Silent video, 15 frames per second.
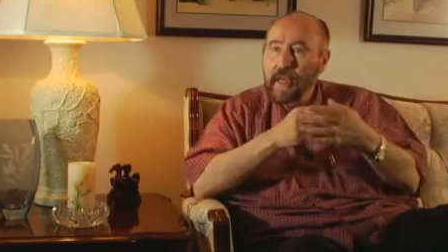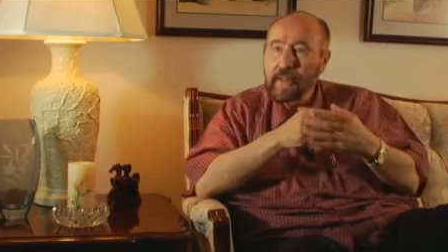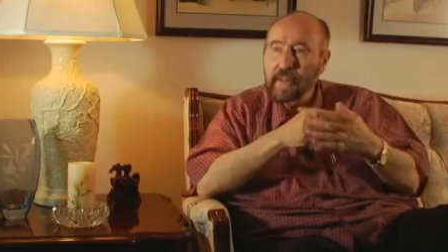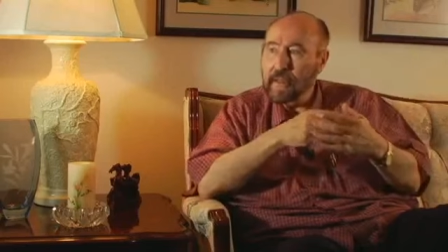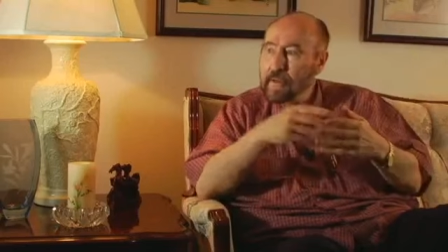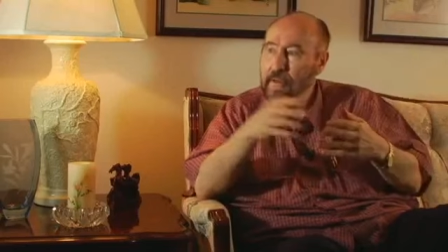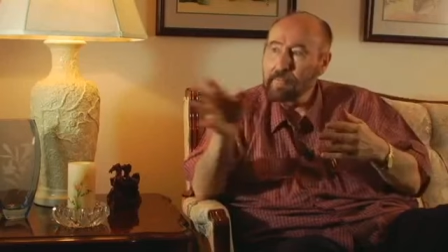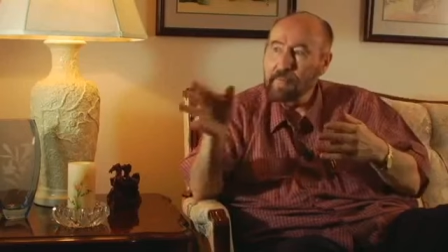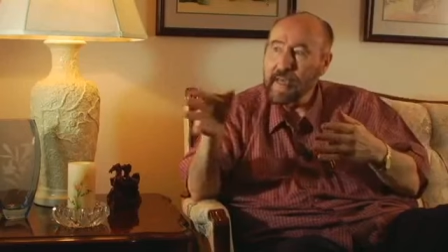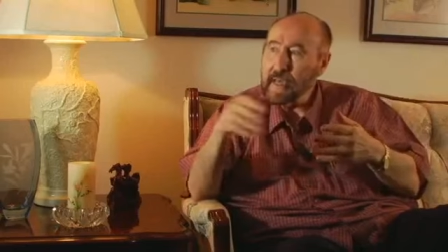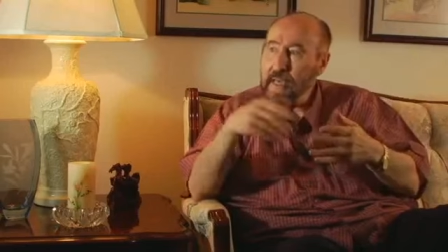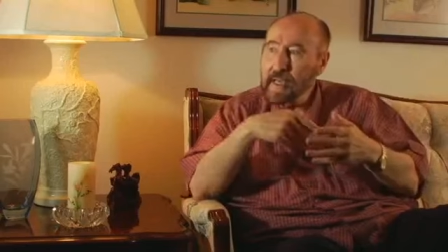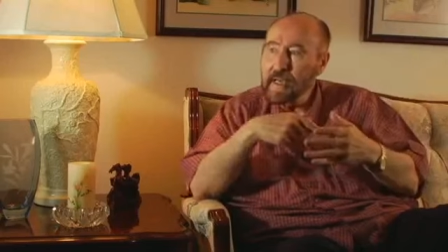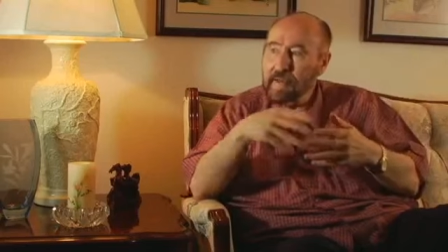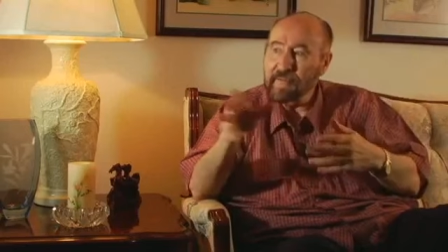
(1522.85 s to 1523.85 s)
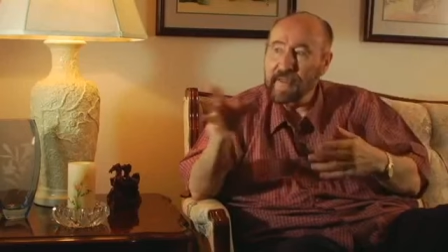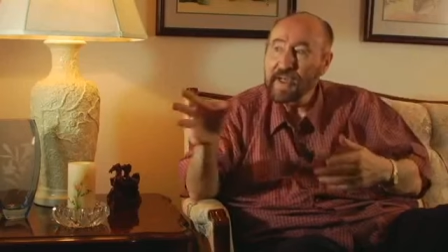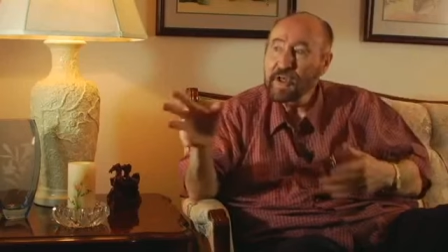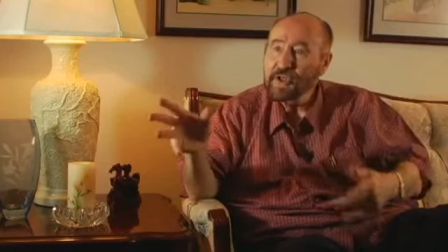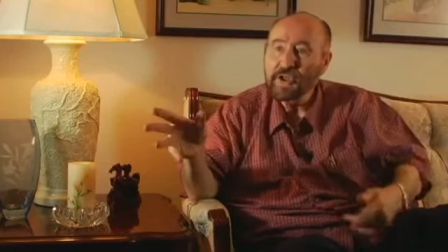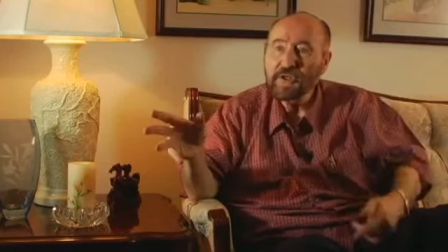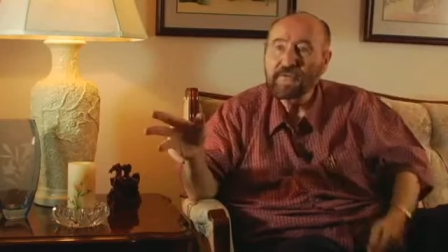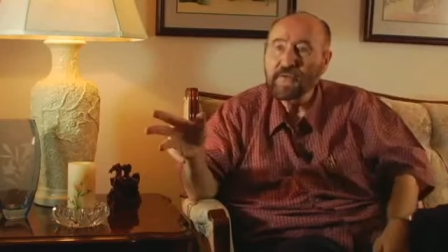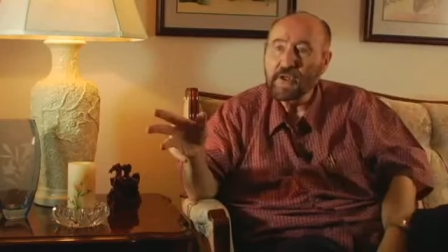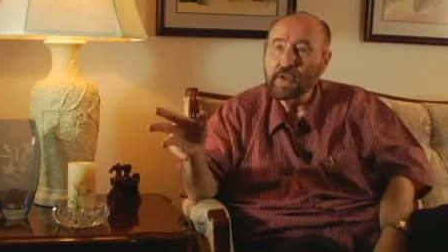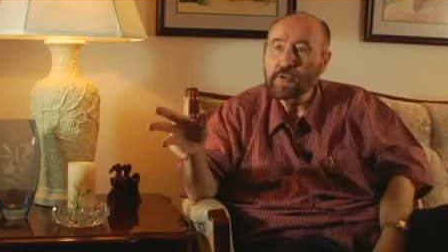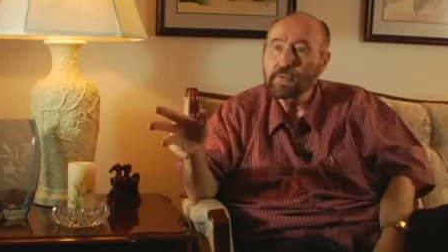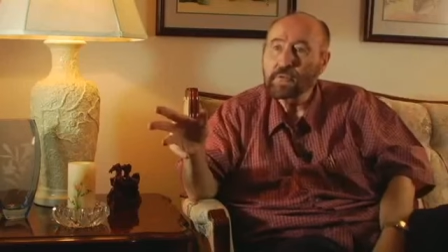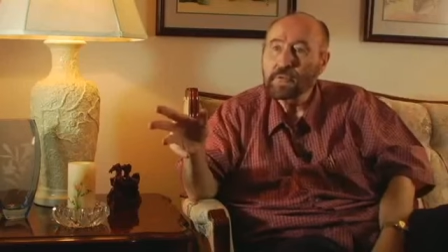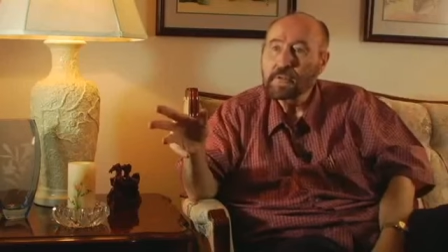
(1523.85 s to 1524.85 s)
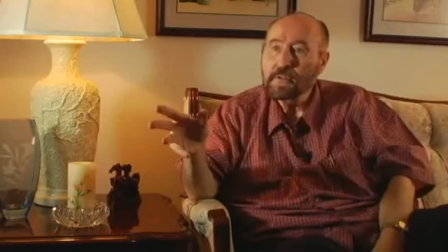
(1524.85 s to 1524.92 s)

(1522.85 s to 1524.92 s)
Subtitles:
they are made of energy flows.